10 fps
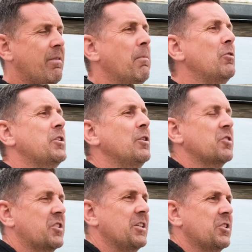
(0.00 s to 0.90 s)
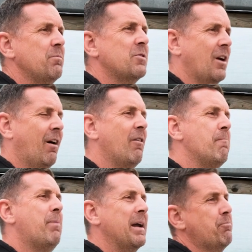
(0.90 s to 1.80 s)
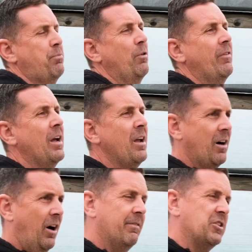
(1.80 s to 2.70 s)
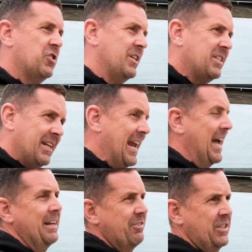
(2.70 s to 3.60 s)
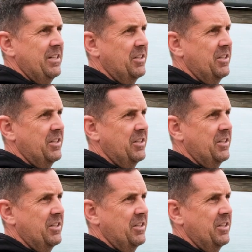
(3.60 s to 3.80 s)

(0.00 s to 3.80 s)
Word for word: The Multiduct Systems are the big brother of the GT NFC